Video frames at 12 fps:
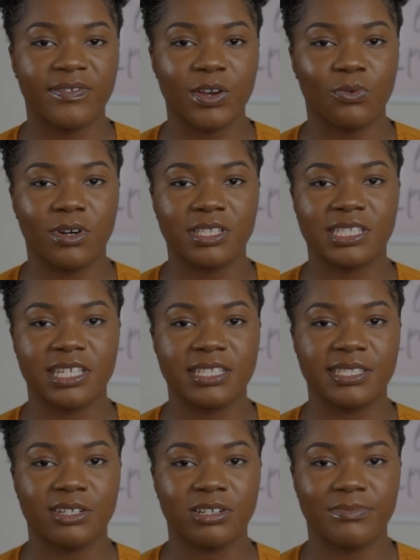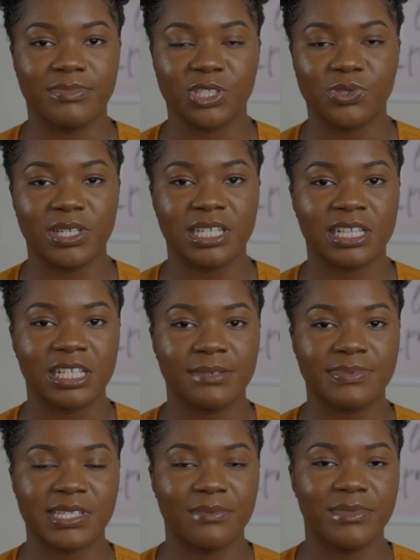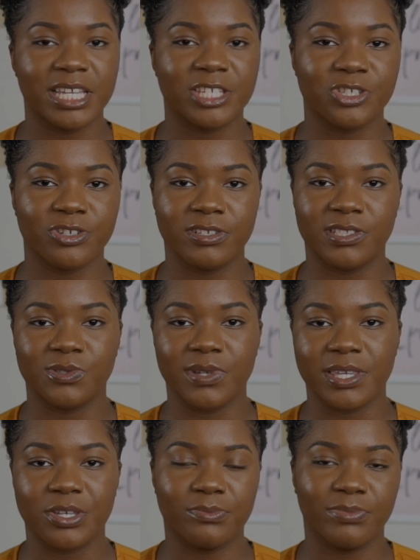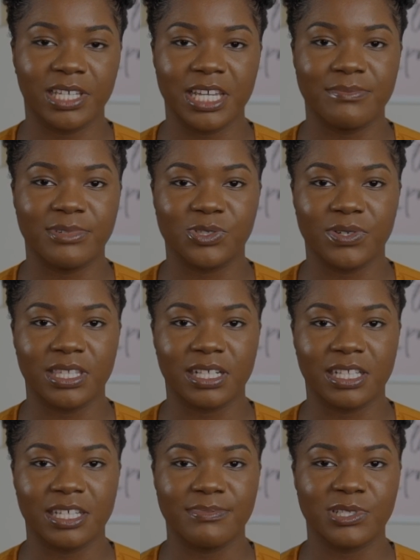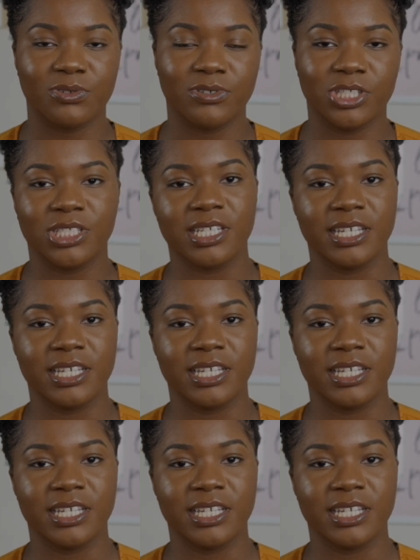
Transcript: if I want to insert it between clips, I'll make sure to either blade between the clips or just